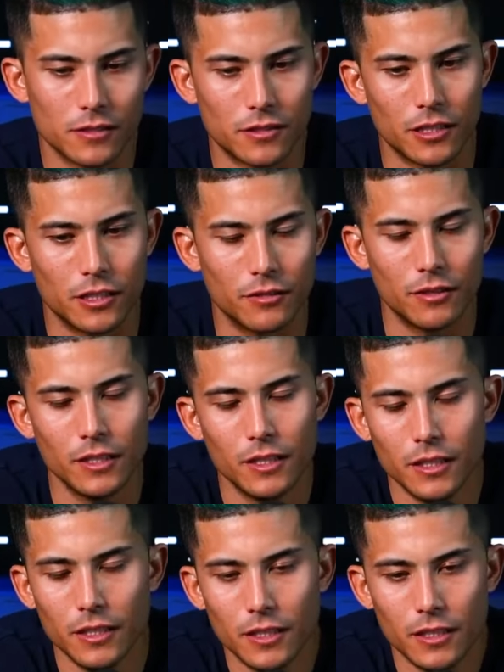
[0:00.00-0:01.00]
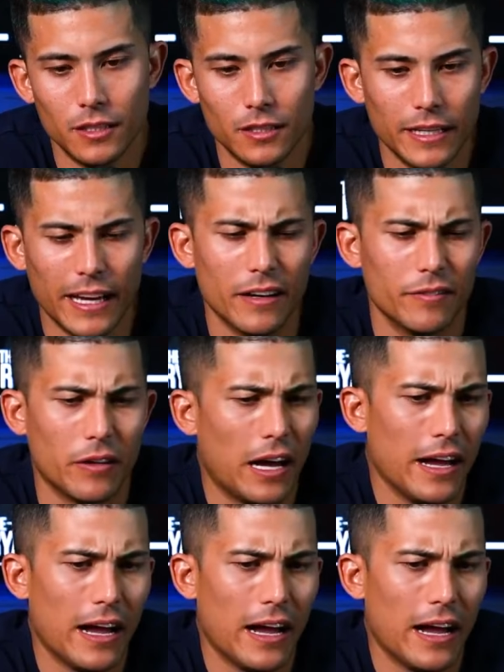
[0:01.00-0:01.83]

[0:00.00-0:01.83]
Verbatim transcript: So, yeah, I,